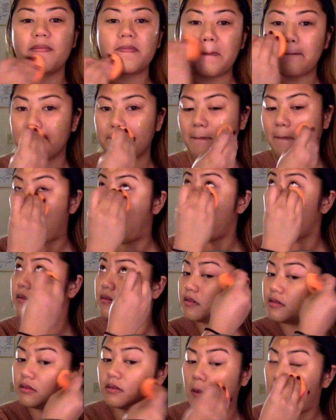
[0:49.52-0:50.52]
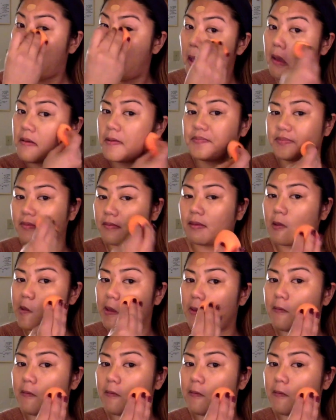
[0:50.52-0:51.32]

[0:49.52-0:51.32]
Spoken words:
So make sure that you drag your